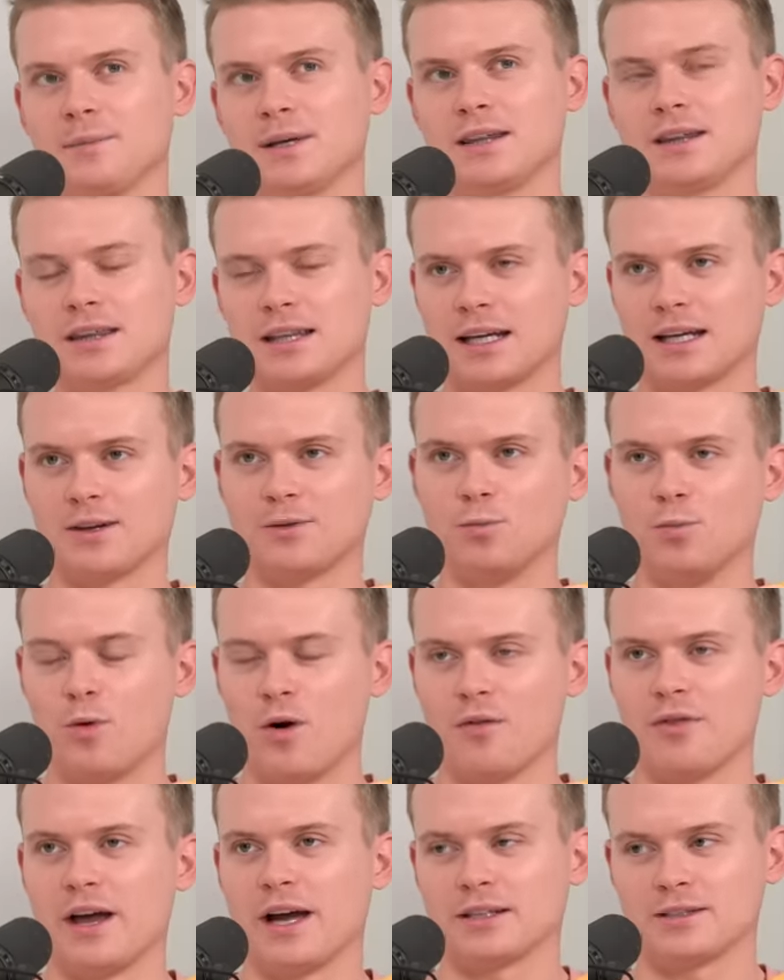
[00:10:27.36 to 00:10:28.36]
me think
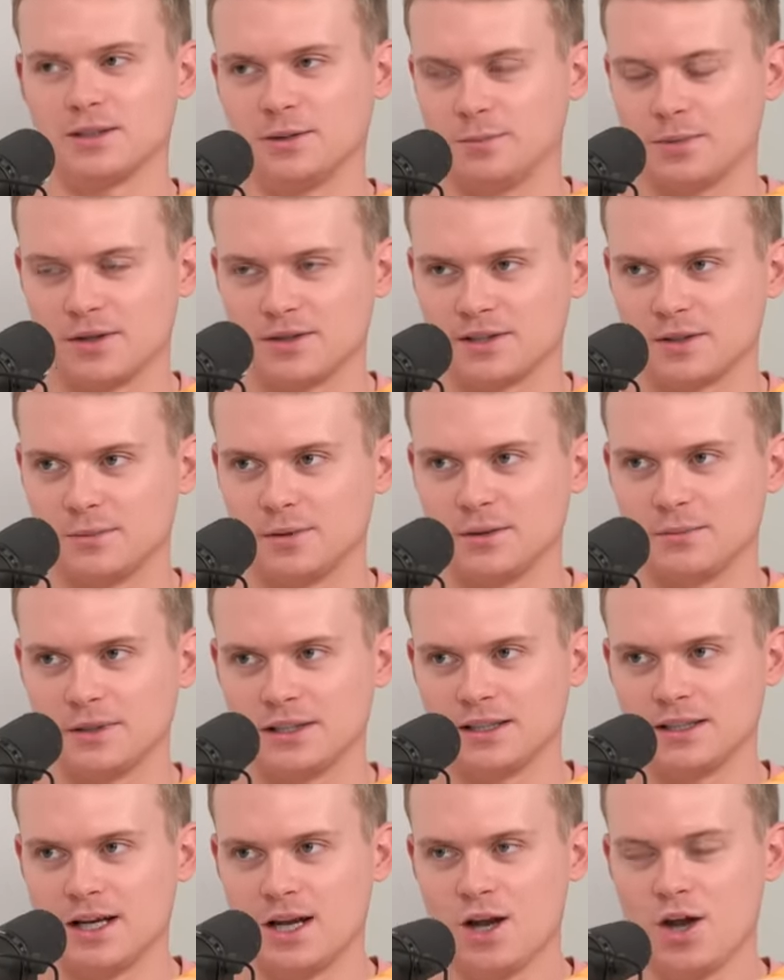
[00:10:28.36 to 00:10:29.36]
what that could okay. possibly
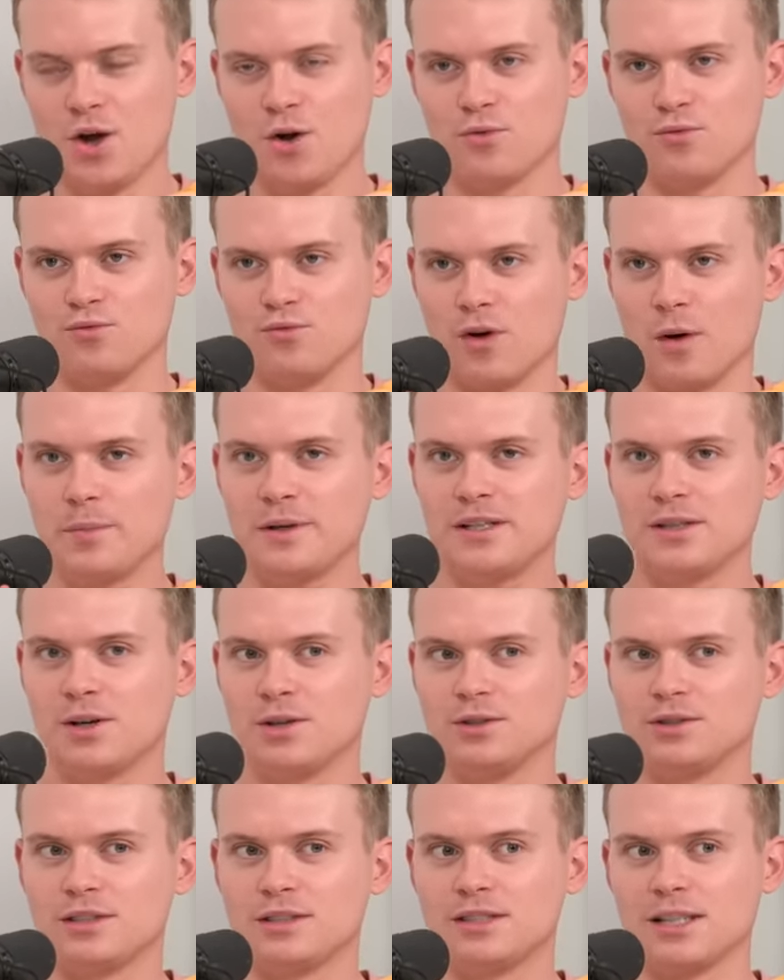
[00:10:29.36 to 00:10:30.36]
mean. Robin
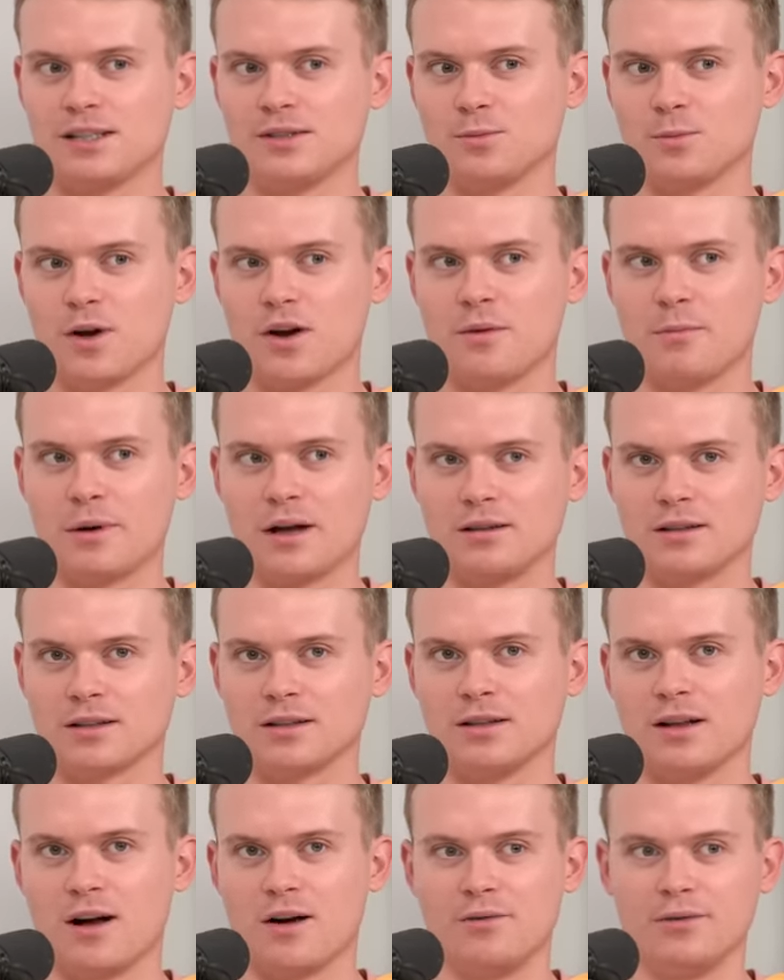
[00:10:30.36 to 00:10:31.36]
Hood didn't wear a
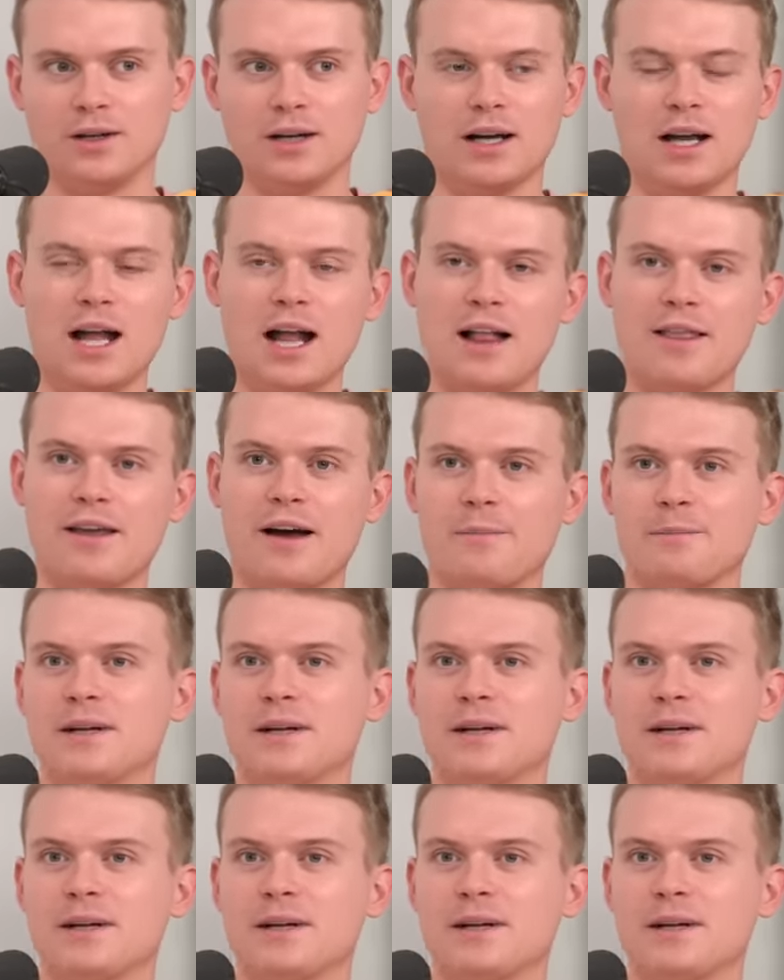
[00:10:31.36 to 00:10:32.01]
balaclava. That